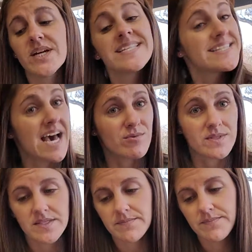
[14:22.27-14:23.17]
Sounds.
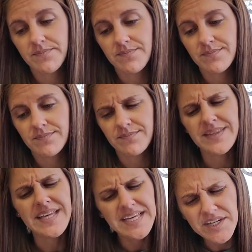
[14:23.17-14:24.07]

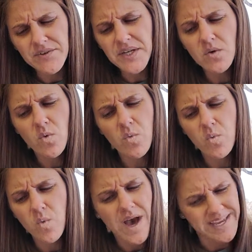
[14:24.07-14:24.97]
The eerie
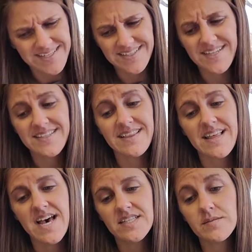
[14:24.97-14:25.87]
quiet doesn't
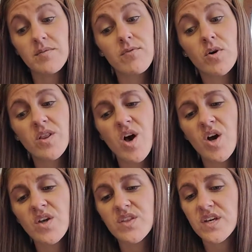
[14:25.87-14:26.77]
last. Before
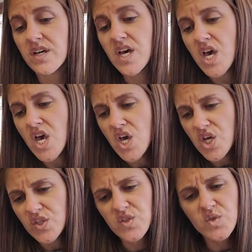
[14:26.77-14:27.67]
long, the
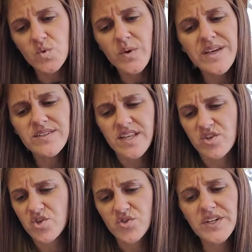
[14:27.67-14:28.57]
squeals and the
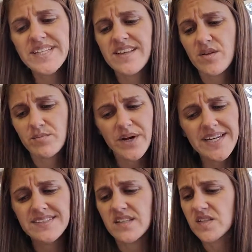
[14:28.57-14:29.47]
shrieks and the brays
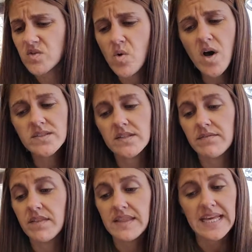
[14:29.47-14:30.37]
and the squawks of
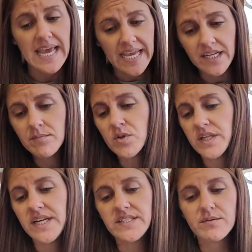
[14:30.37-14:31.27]
the animal
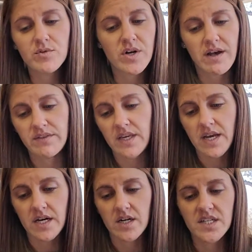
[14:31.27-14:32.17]
kingdom crowd the
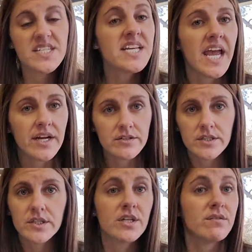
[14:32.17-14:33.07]
air.
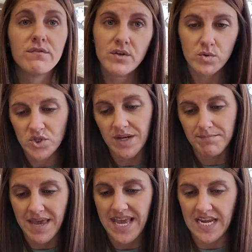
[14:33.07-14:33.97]
Terror, confusion, and
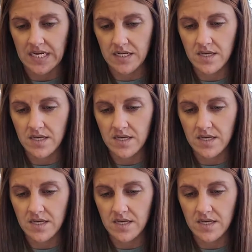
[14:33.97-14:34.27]
pain.